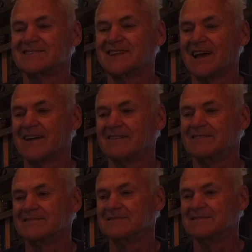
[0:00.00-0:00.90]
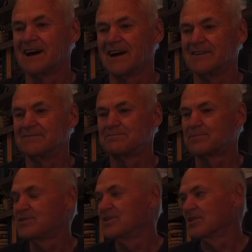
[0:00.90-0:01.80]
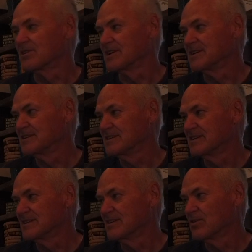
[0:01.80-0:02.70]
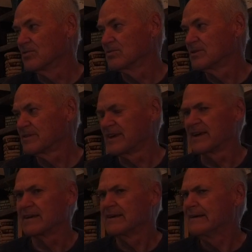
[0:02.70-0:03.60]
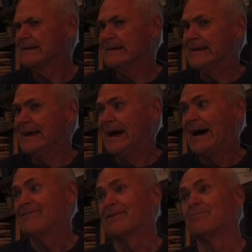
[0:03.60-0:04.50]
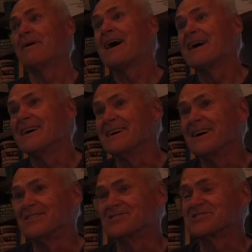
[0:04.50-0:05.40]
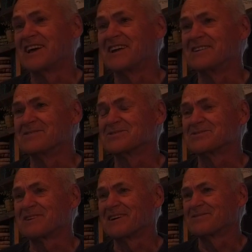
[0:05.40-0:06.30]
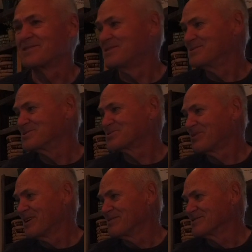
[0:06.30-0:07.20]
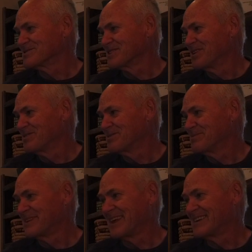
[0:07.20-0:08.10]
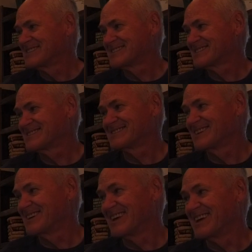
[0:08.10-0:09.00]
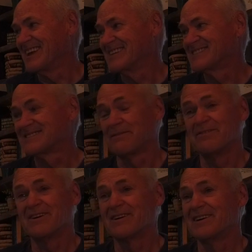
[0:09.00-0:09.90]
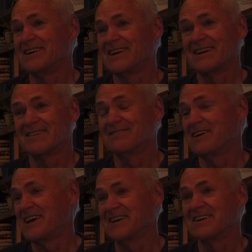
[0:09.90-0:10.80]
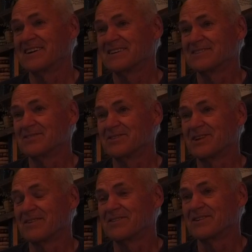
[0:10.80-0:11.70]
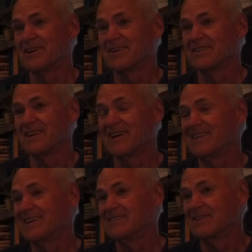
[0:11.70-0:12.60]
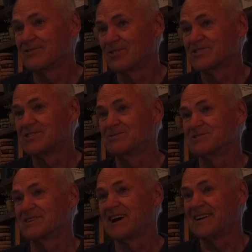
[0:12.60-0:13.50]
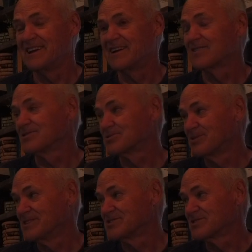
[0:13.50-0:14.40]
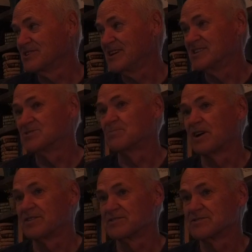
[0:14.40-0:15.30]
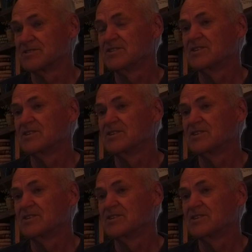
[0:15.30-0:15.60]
his dad died pretty early in the whole thing. From my understanding, it was around when he was 12 or so. But that's very vague with that regard to that. And then, of course, he was an identical twin, so he and his brother